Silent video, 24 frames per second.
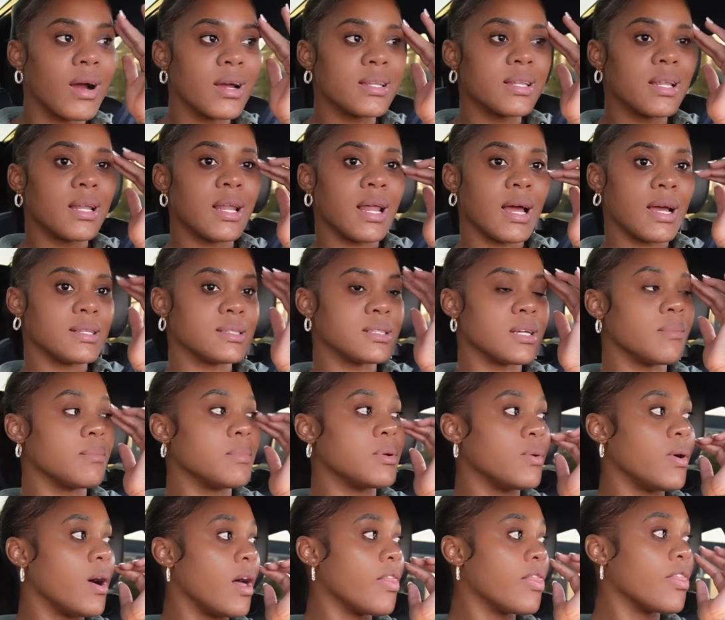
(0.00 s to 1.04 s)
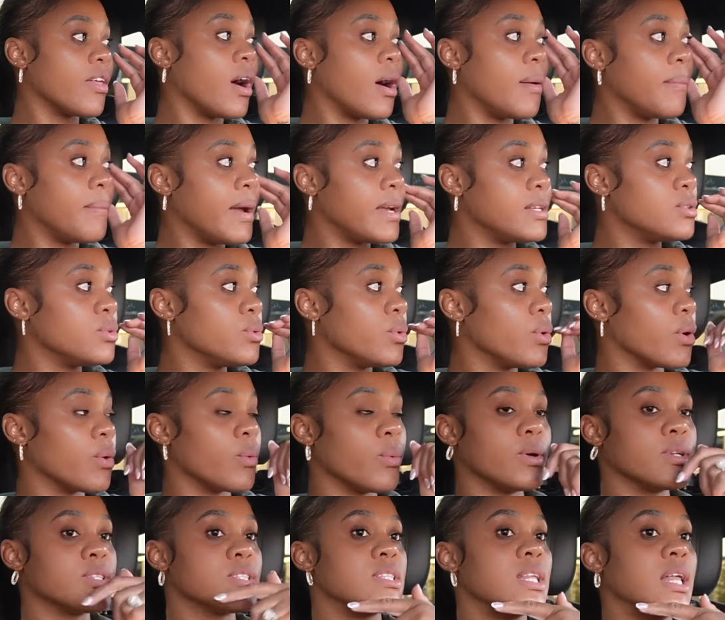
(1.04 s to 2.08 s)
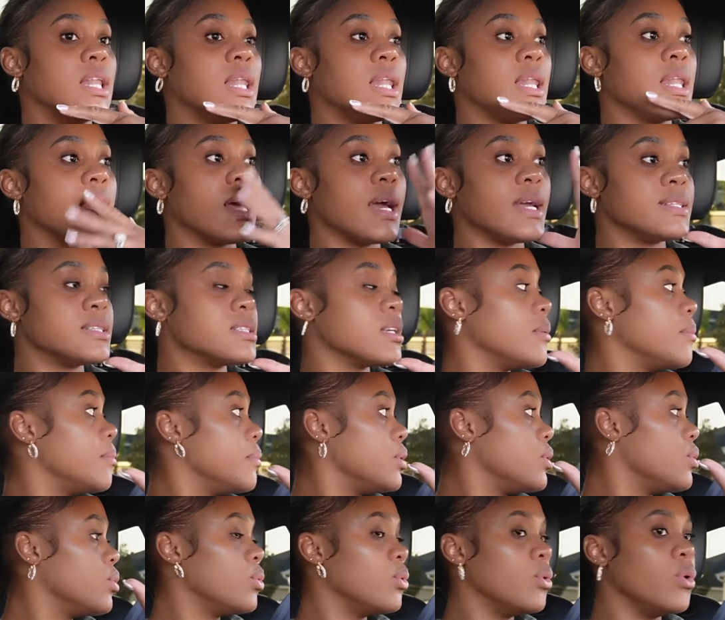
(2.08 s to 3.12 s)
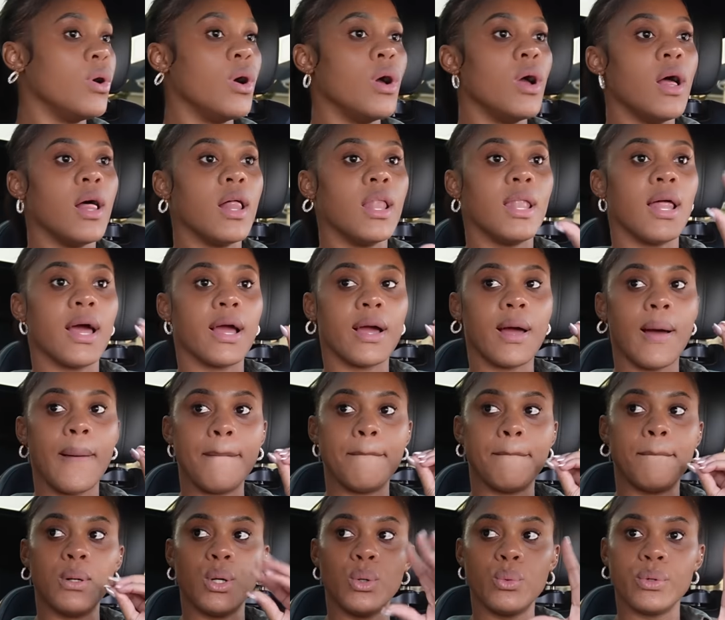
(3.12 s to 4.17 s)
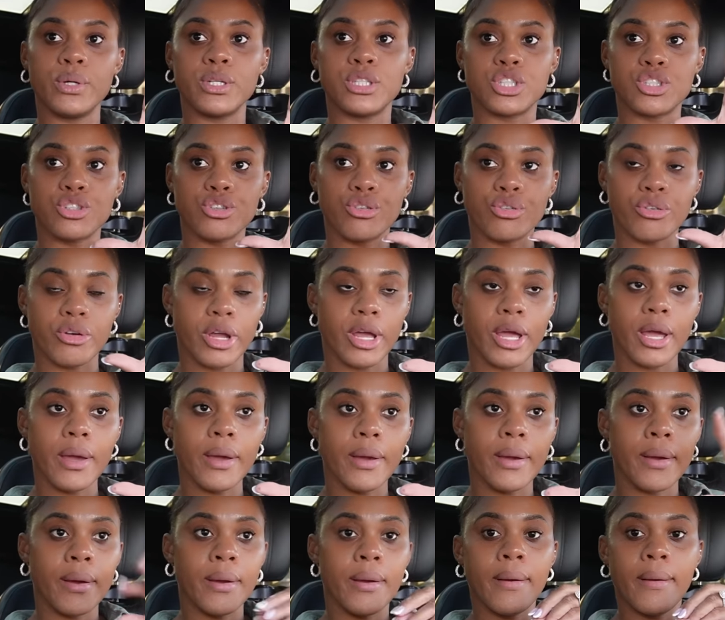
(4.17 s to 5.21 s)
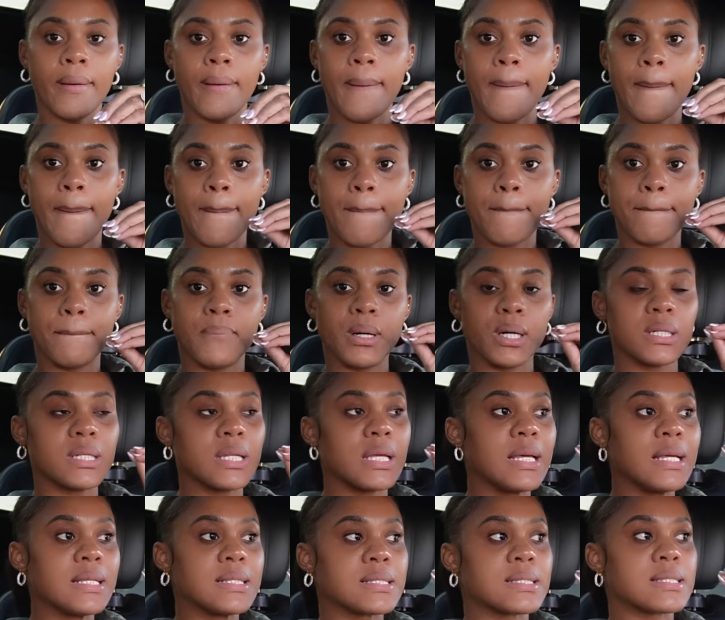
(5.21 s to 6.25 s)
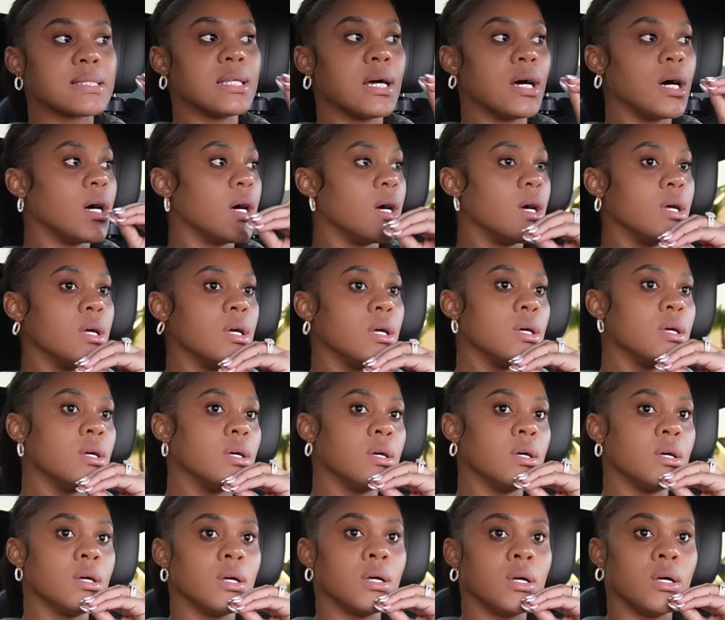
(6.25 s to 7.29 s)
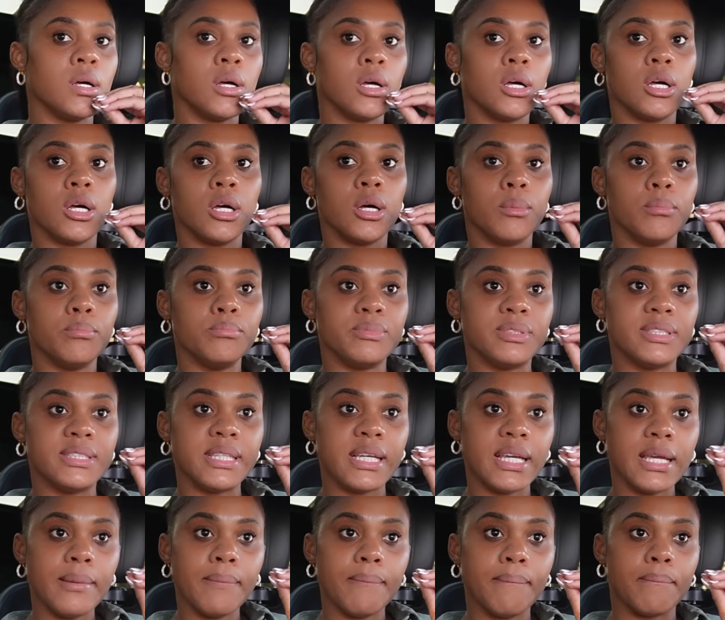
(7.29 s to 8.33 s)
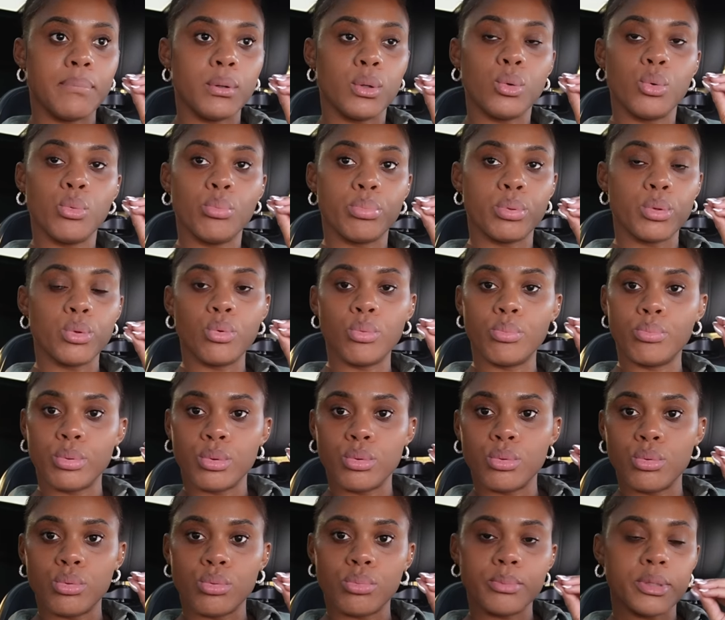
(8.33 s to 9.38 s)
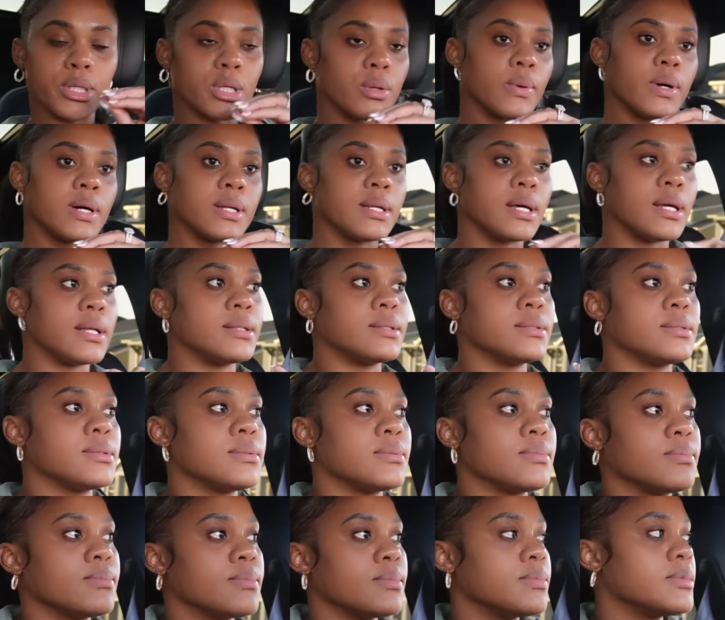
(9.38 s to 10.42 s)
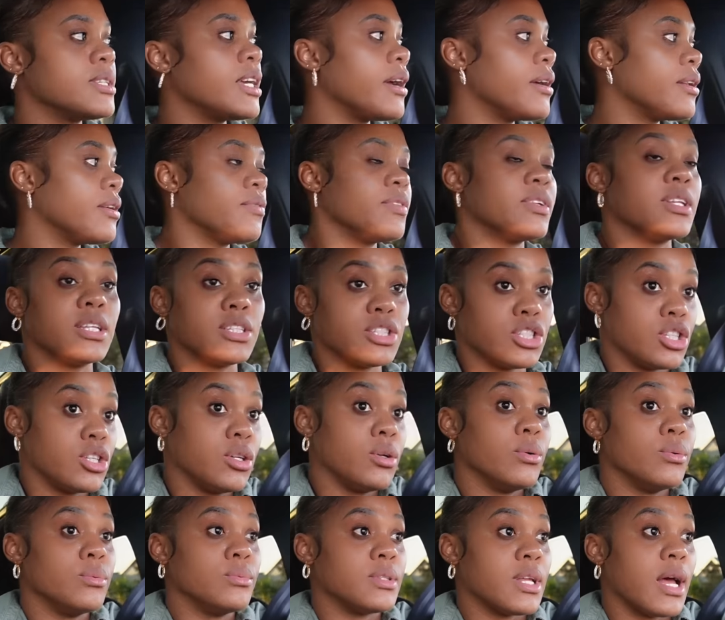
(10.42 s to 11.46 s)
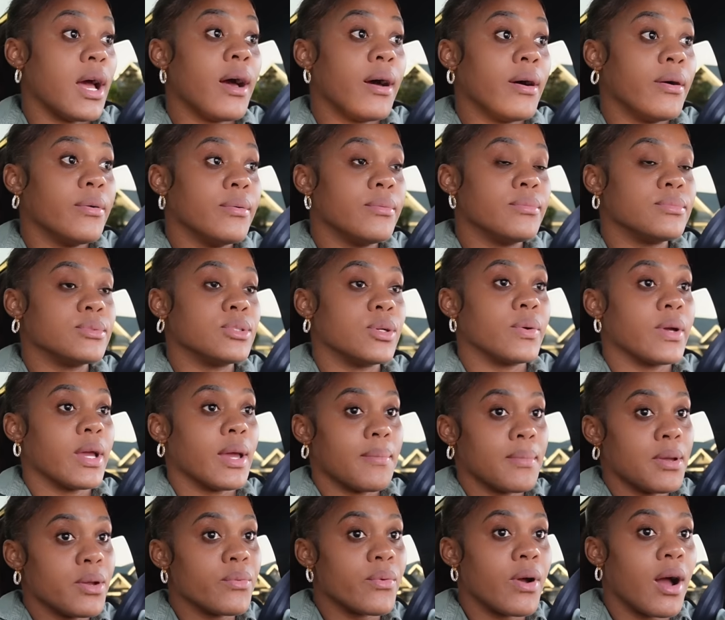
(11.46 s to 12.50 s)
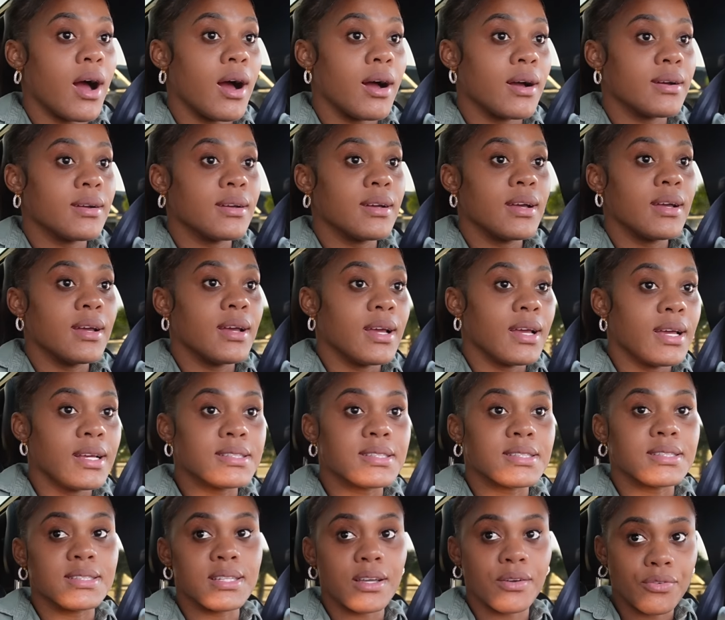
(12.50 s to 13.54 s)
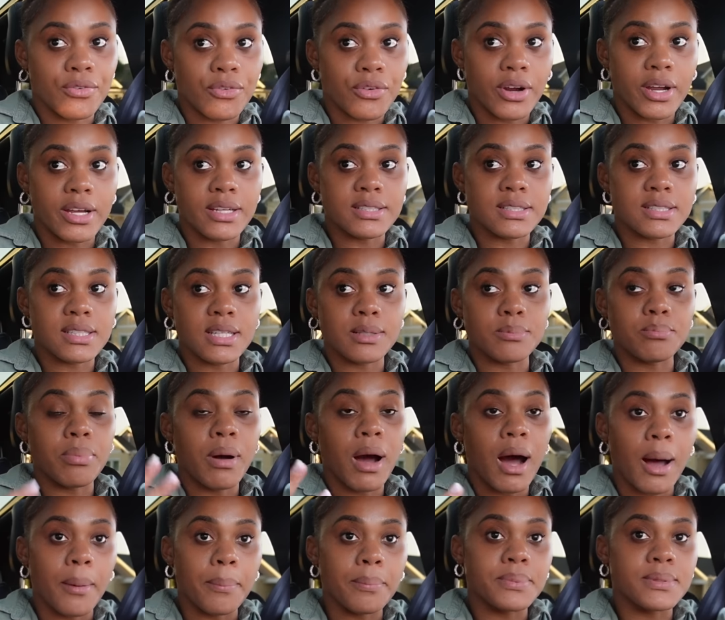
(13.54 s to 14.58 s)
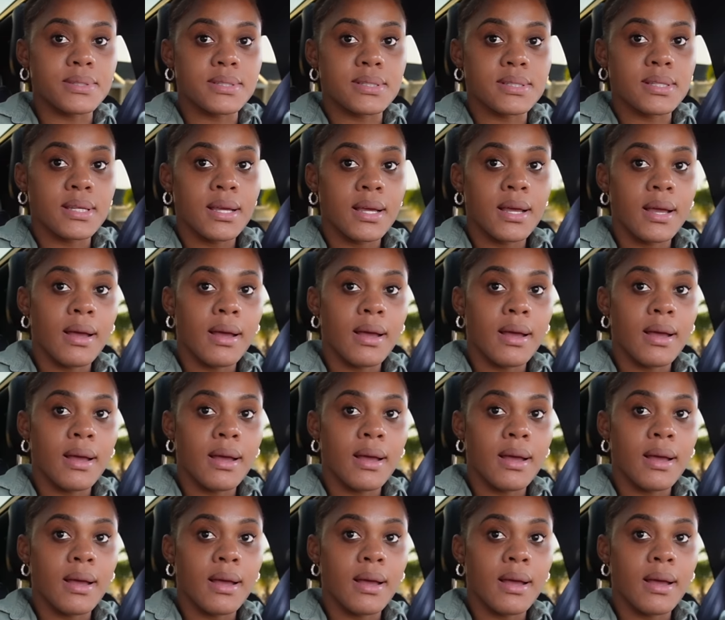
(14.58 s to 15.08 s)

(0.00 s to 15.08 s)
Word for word: or the lighter blue i thought my door was the lighter blue like a bluish gray but it's the deep blue blue blue I don't want that I'm tired of it it's cute now don't get me wrong it's different it pops